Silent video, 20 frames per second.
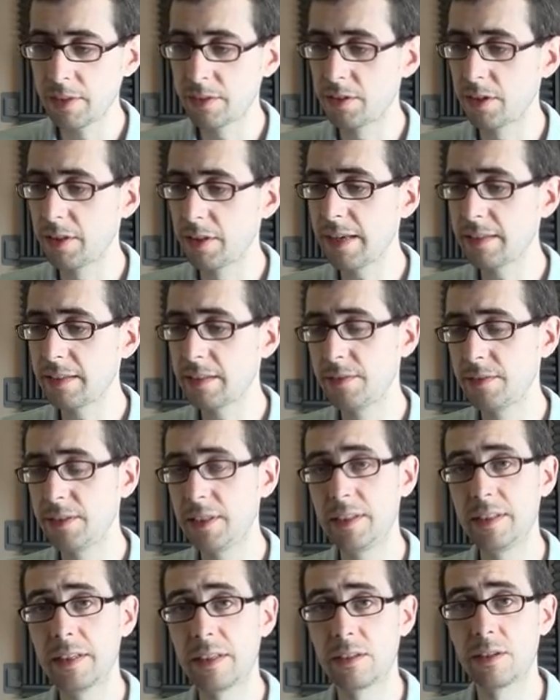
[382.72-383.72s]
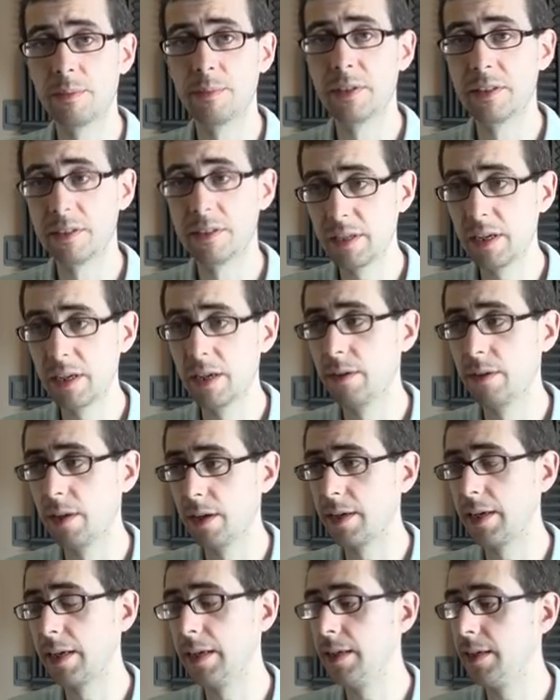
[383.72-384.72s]
So the Xfce desktop is, you know,
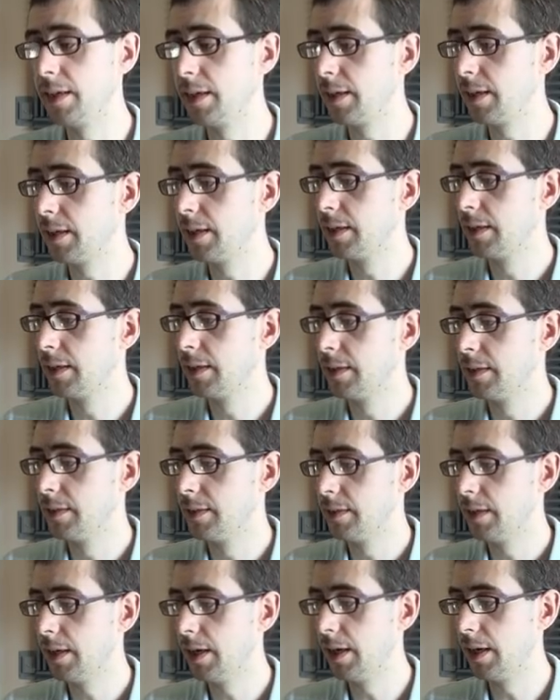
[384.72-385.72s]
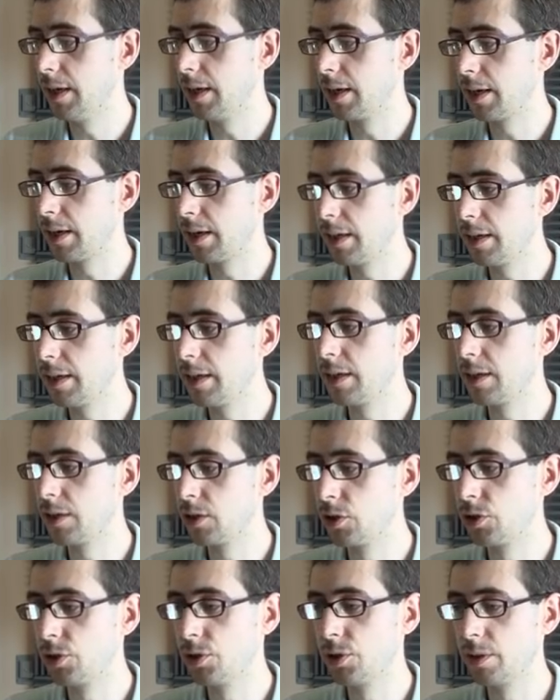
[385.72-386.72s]
like clearly, uh, clearly a
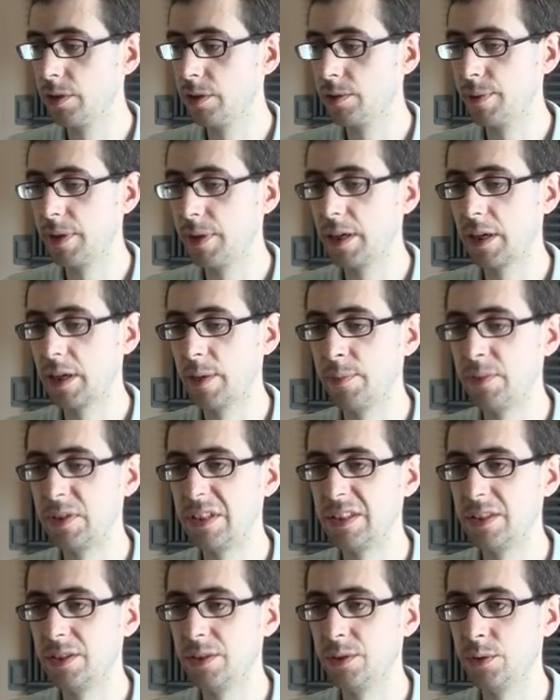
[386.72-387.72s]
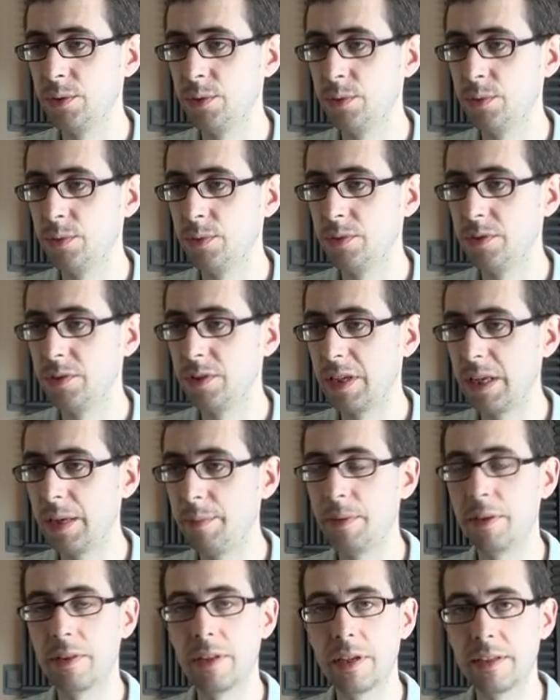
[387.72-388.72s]
good choice when it comes to to
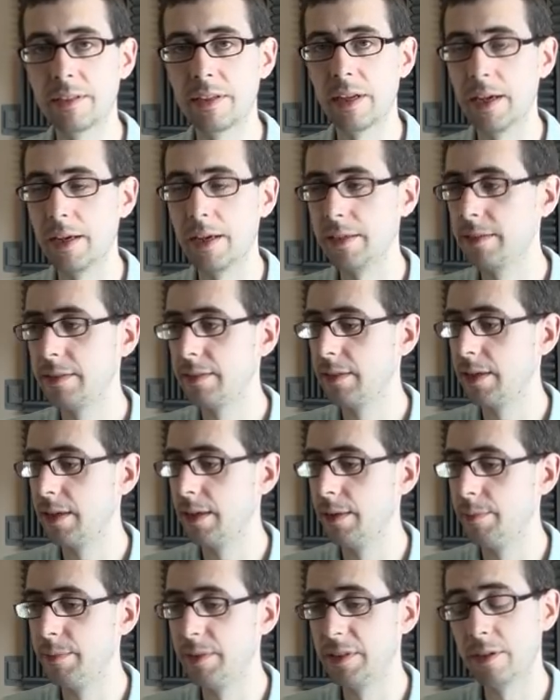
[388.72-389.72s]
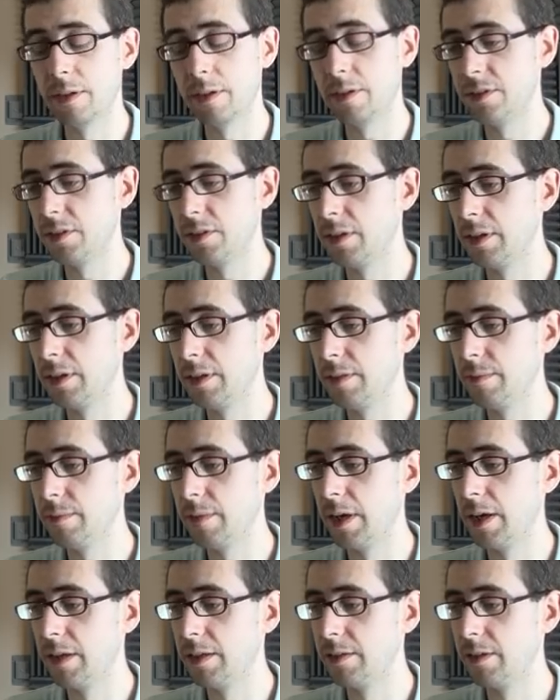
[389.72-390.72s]
keeping things light. Um, it's cer certainly
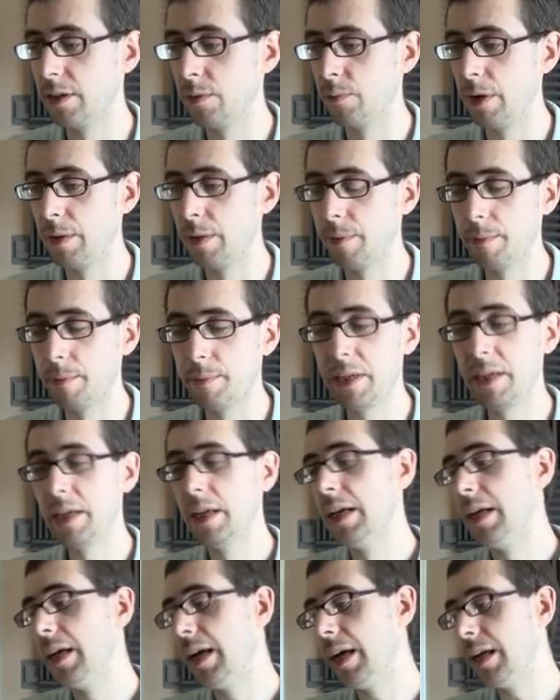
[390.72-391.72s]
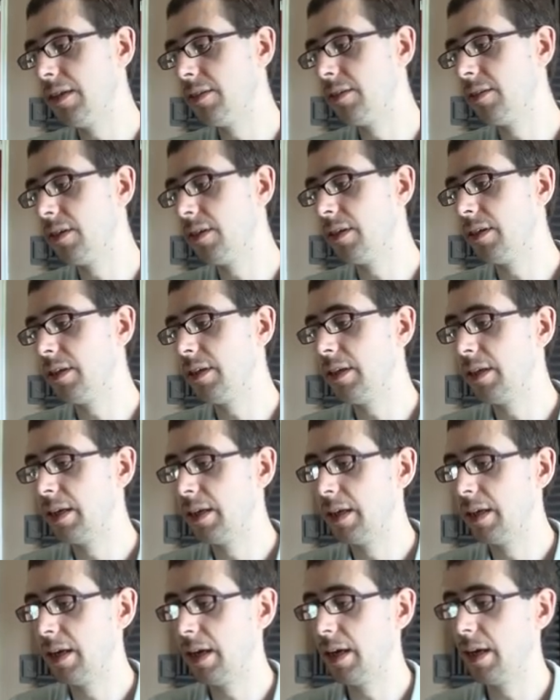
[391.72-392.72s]
uh, done well by me, and it's certainly
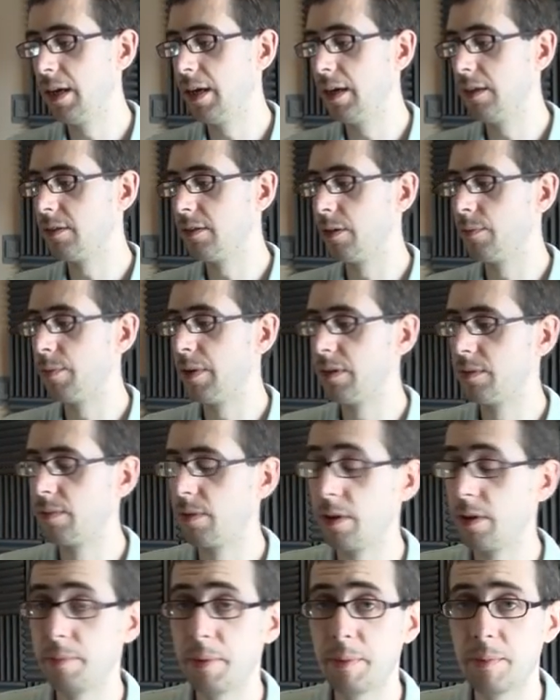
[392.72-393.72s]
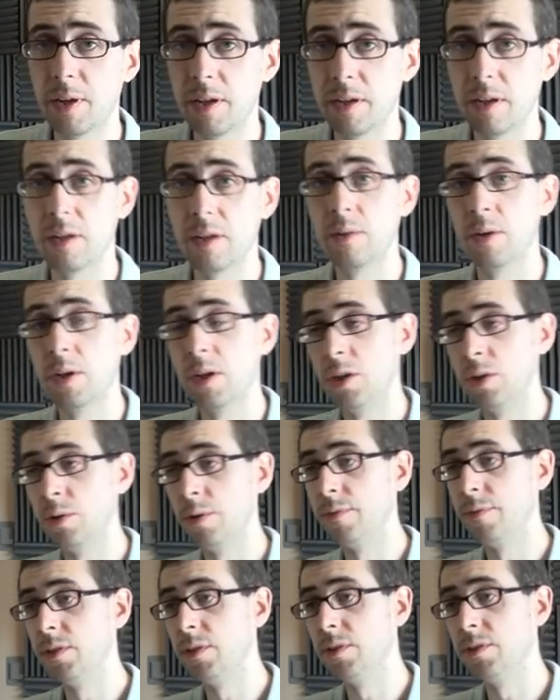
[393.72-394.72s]
uh, done well to a lot of people I know who
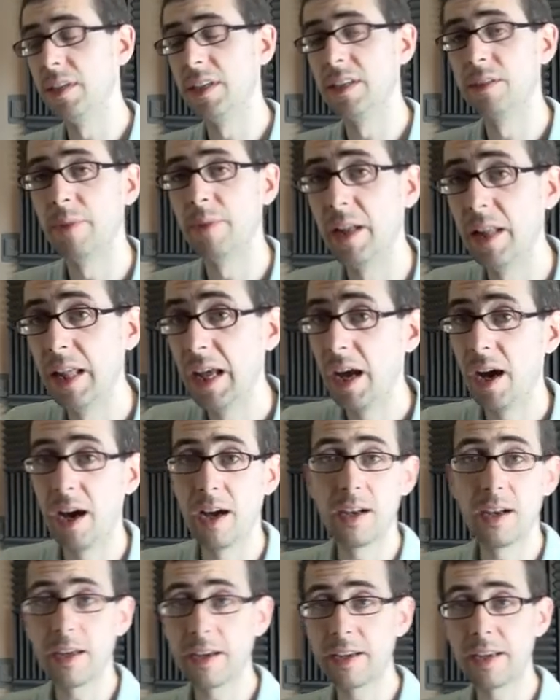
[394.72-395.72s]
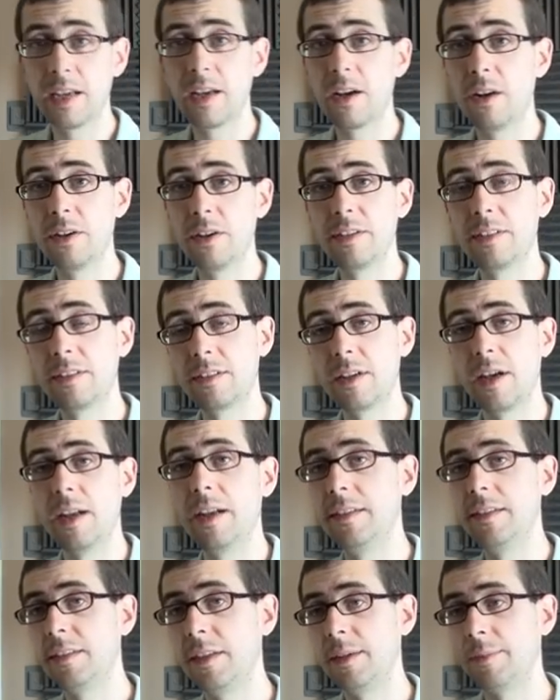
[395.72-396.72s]
have used it as well. I like it on its
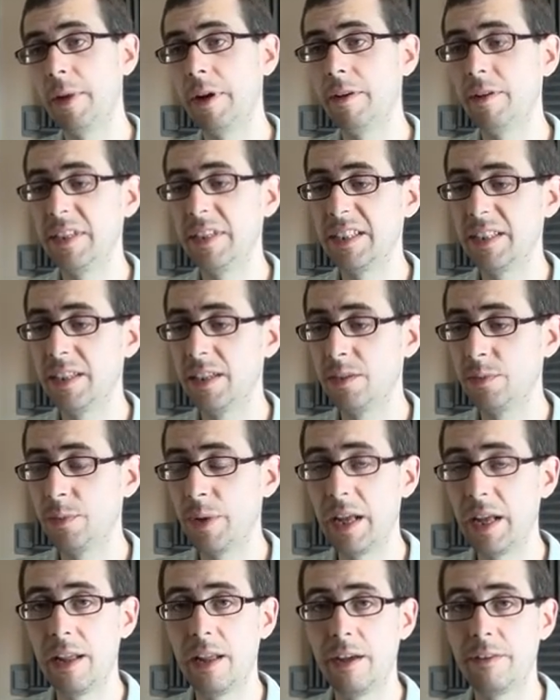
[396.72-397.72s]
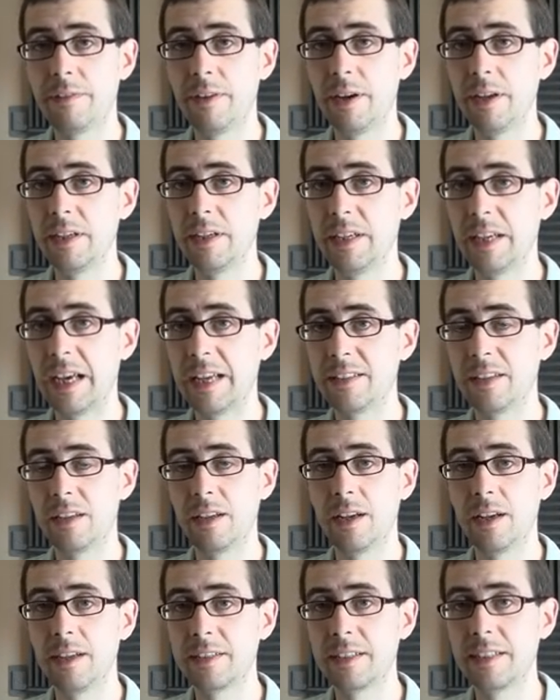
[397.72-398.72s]
stylistic merits as well. I find it has a
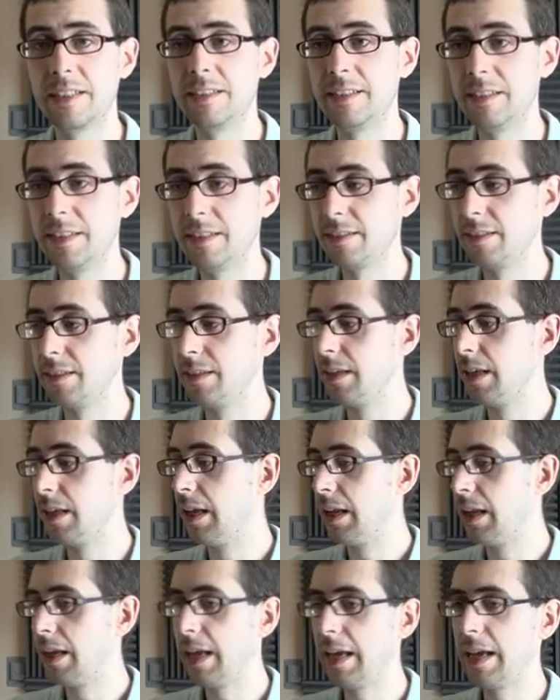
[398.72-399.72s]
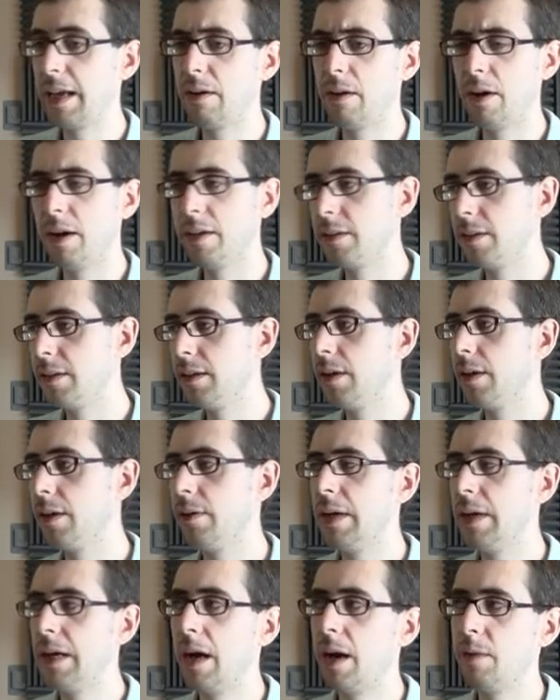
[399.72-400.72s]
nice consistent layout. I, you
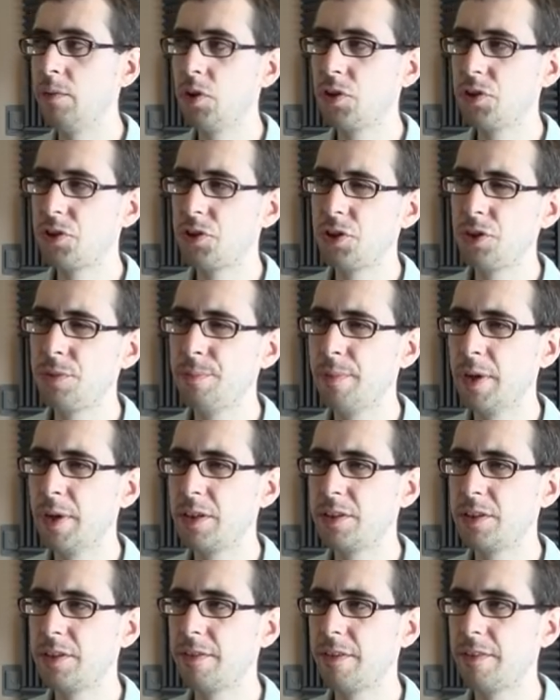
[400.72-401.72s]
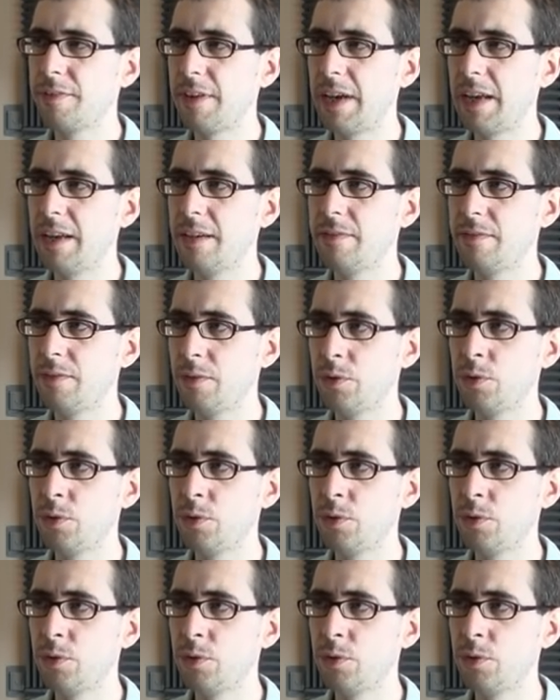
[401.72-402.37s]
know, I'm not too much of a fan of